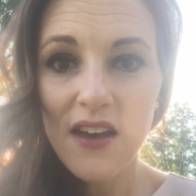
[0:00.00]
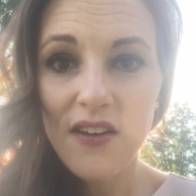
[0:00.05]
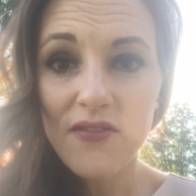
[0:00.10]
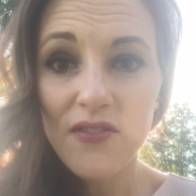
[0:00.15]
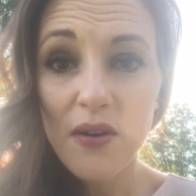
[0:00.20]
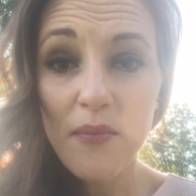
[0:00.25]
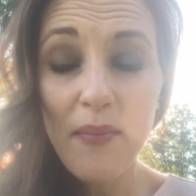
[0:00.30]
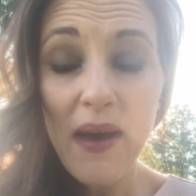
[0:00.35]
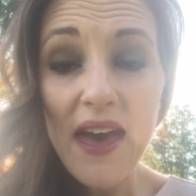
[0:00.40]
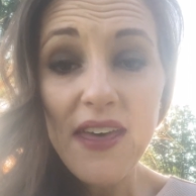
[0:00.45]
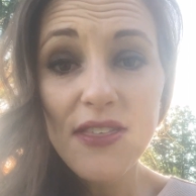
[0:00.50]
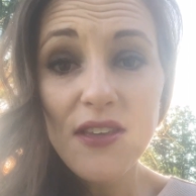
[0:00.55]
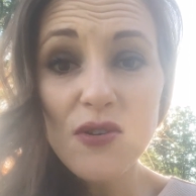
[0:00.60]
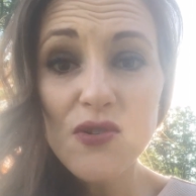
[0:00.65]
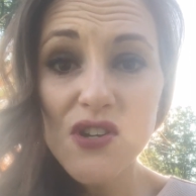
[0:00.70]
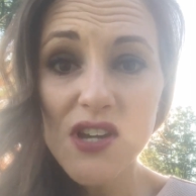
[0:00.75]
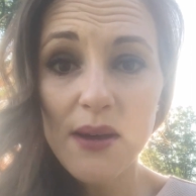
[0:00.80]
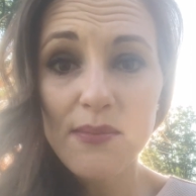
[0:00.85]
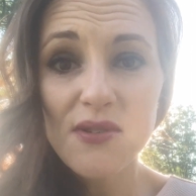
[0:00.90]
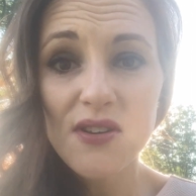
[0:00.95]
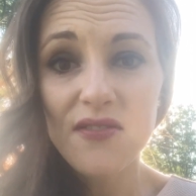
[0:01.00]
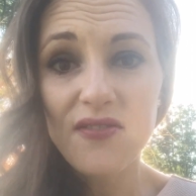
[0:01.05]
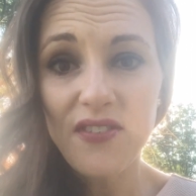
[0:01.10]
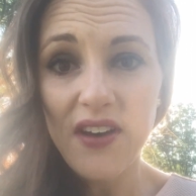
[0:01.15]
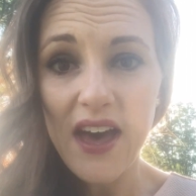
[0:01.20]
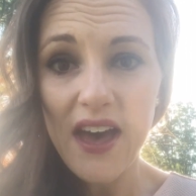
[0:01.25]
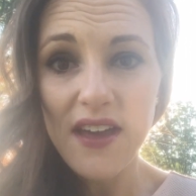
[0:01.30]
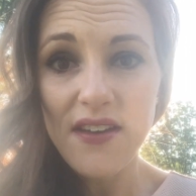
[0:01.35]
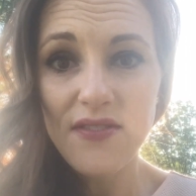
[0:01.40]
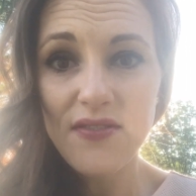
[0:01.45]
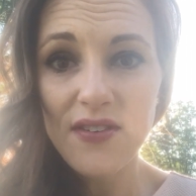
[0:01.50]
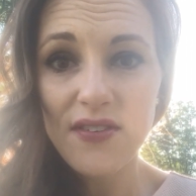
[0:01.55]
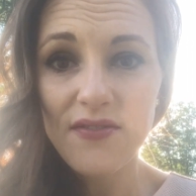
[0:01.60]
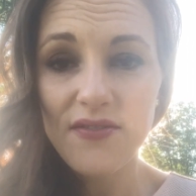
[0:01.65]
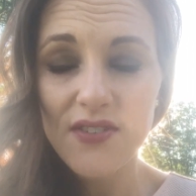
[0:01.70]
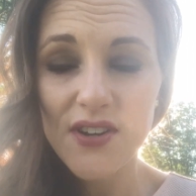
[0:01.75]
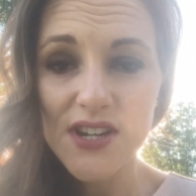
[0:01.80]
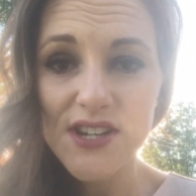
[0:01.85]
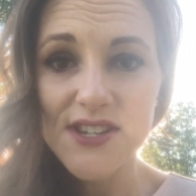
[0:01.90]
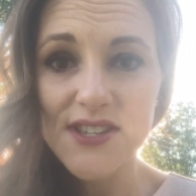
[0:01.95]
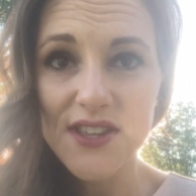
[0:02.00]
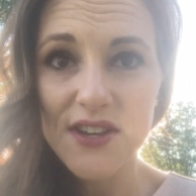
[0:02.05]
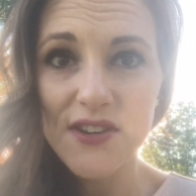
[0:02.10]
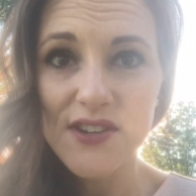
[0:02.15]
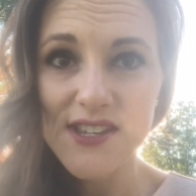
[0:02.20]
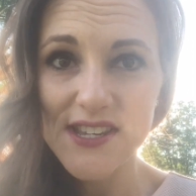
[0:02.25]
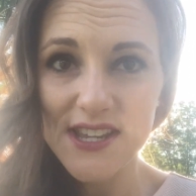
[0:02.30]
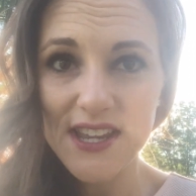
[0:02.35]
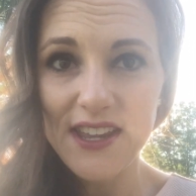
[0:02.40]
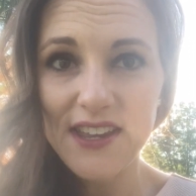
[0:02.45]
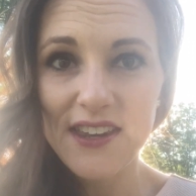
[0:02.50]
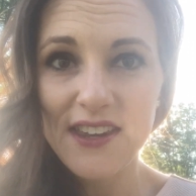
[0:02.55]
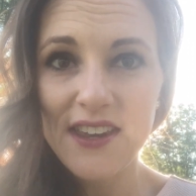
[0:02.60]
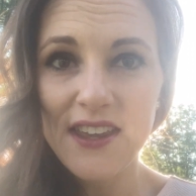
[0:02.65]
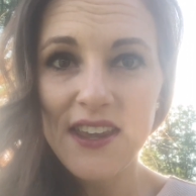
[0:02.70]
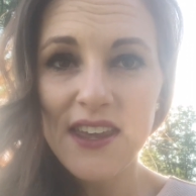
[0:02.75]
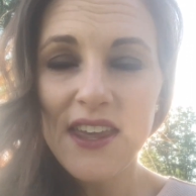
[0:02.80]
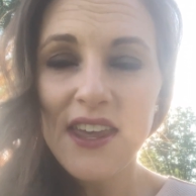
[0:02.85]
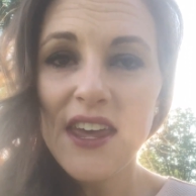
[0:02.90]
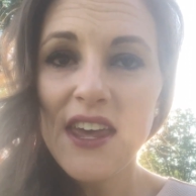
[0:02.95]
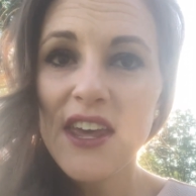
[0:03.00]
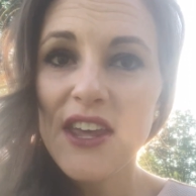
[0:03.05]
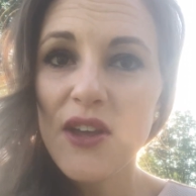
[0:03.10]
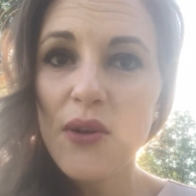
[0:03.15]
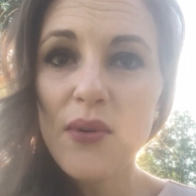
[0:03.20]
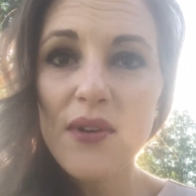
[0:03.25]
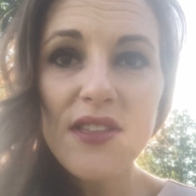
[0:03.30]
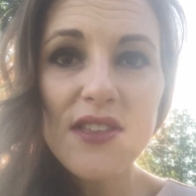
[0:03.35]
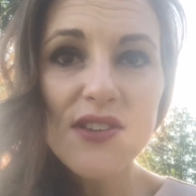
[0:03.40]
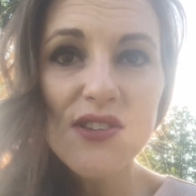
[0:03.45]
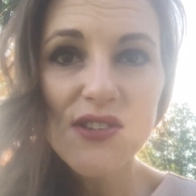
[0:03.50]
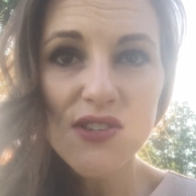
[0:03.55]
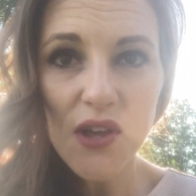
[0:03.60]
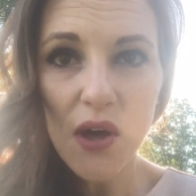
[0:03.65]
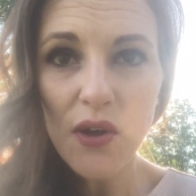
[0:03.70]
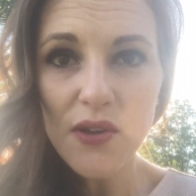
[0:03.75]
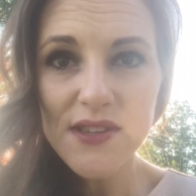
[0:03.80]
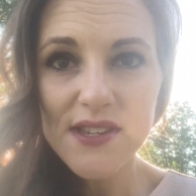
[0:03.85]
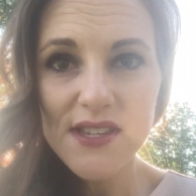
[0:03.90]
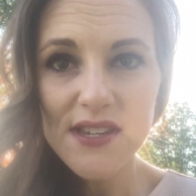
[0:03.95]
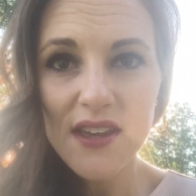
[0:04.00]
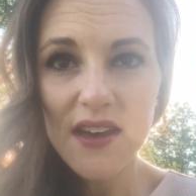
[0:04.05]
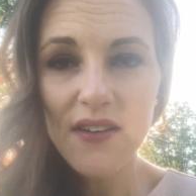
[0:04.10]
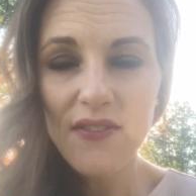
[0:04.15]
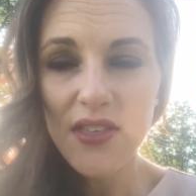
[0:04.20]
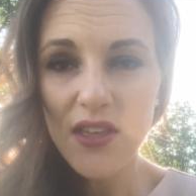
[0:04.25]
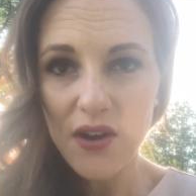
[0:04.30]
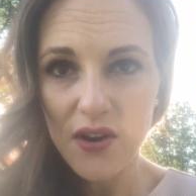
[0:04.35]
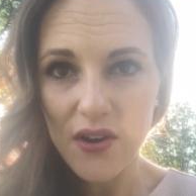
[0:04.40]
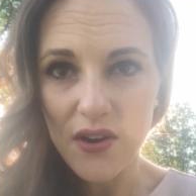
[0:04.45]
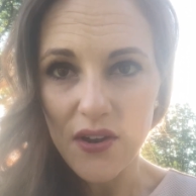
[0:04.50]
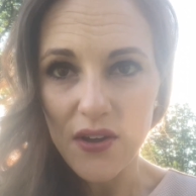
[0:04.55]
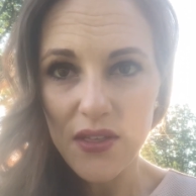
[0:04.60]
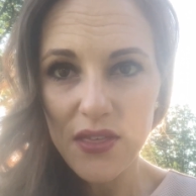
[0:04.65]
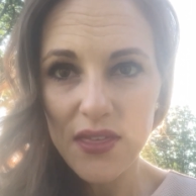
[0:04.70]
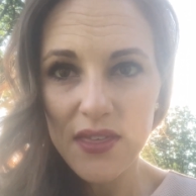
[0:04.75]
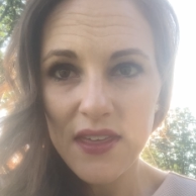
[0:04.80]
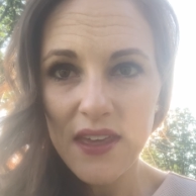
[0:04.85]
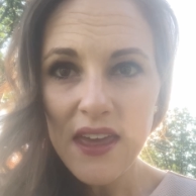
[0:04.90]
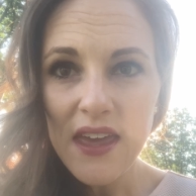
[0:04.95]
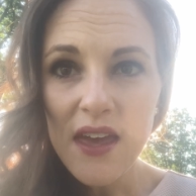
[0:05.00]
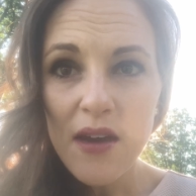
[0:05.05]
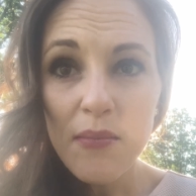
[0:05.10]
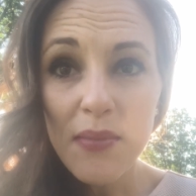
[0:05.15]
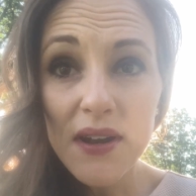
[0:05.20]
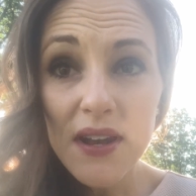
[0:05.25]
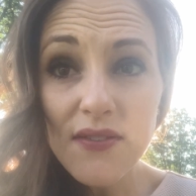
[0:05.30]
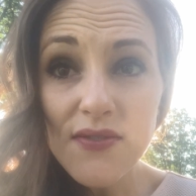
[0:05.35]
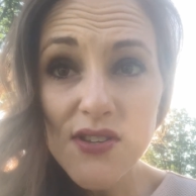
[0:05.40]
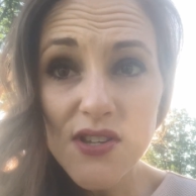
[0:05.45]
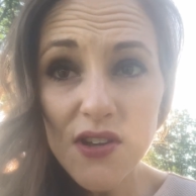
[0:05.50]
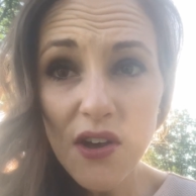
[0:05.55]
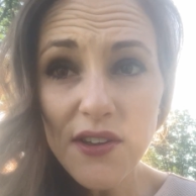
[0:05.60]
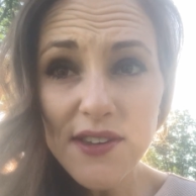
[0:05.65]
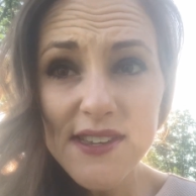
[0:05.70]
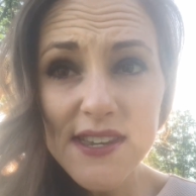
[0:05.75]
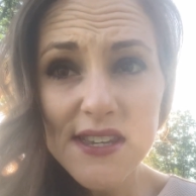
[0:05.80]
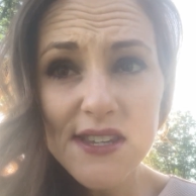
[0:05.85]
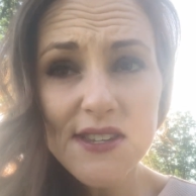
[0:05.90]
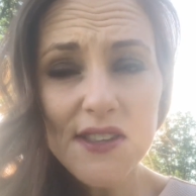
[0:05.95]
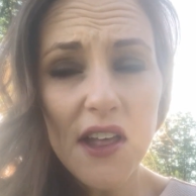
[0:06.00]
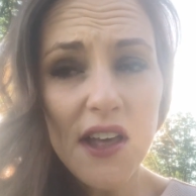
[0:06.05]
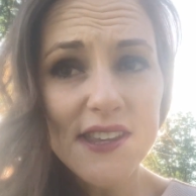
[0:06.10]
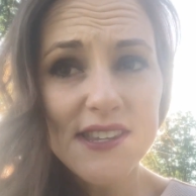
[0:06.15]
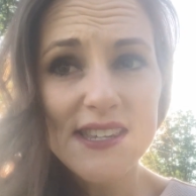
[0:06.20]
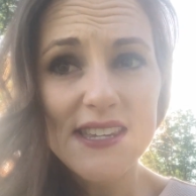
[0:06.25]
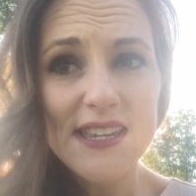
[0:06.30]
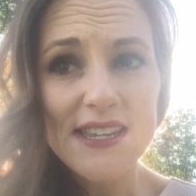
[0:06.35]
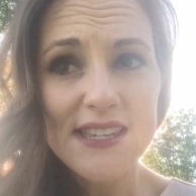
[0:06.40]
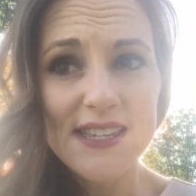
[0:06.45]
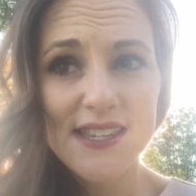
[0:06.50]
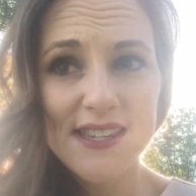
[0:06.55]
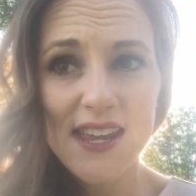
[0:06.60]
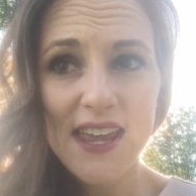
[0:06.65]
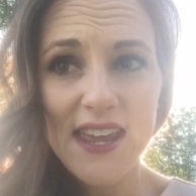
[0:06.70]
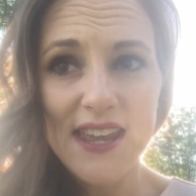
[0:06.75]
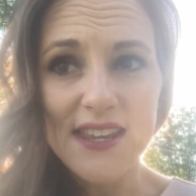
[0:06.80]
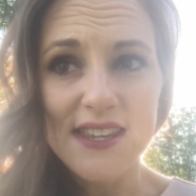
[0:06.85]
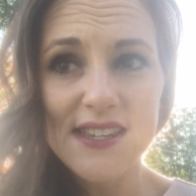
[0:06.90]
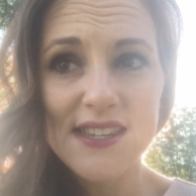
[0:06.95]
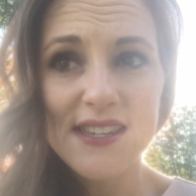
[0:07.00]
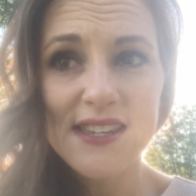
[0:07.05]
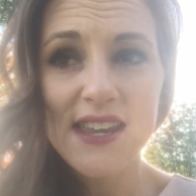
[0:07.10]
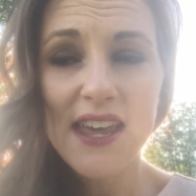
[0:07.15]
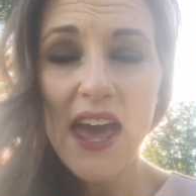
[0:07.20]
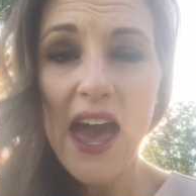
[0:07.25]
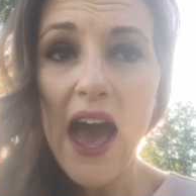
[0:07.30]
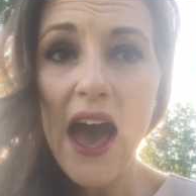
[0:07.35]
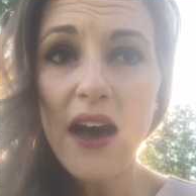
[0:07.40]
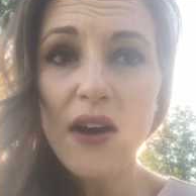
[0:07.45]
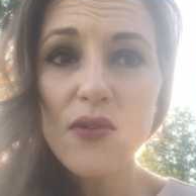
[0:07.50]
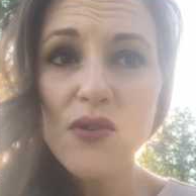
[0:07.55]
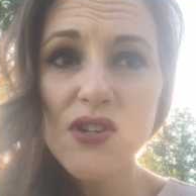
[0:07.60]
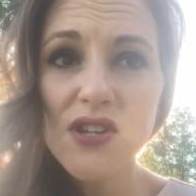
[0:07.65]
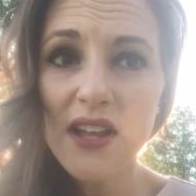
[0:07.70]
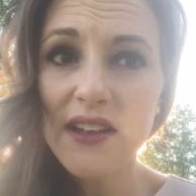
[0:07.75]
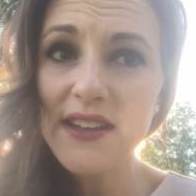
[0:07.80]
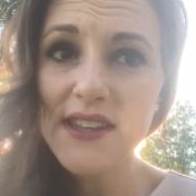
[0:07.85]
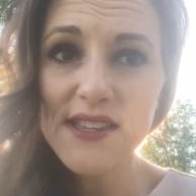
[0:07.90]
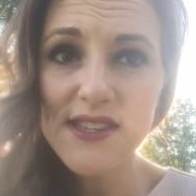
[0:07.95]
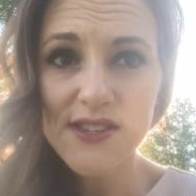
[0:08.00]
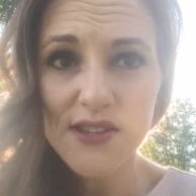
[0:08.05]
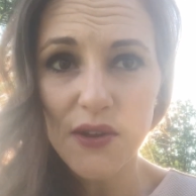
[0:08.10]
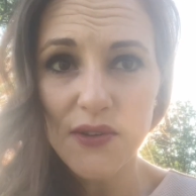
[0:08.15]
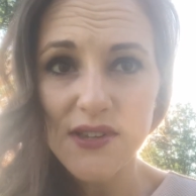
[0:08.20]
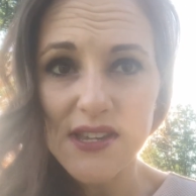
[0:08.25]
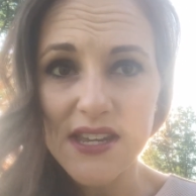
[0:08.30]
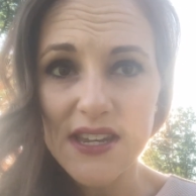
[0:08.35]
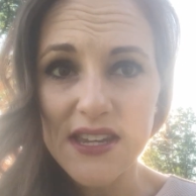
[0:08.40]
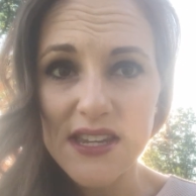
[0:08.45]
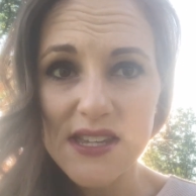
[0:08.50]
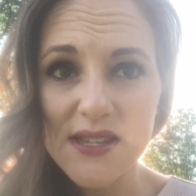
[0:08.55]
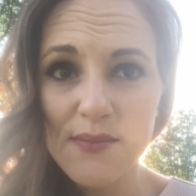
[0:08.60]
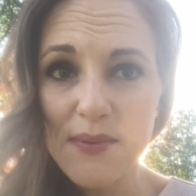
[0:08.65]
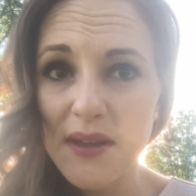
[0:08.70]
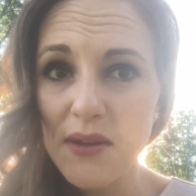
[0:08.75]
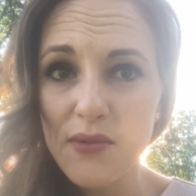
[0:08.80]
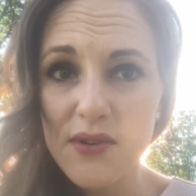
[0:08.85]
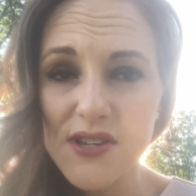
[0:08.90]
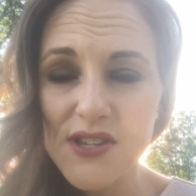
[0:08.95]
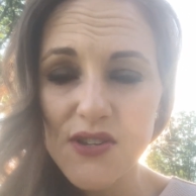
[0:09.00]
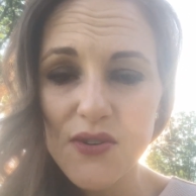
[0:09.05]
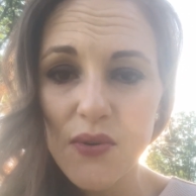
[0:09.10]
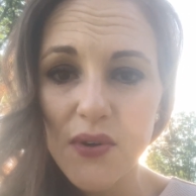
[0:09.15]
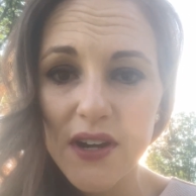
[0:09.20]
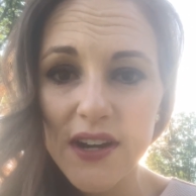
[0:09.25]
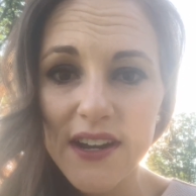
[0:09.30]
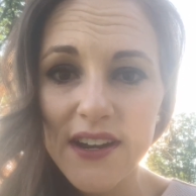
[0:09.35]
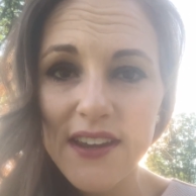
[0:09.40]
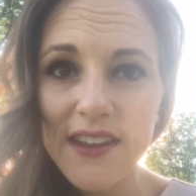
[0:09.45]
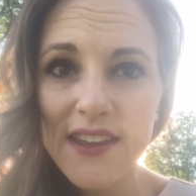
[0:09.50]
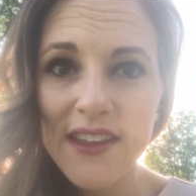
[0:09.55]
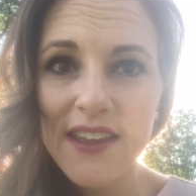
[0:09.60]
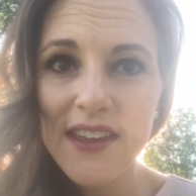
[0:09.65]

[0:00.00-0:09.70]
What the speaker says: From Matthew chapter 5, verse 13, "You are the salt of the earth, but if salt has lost its taste, how shall its saltiness be restored?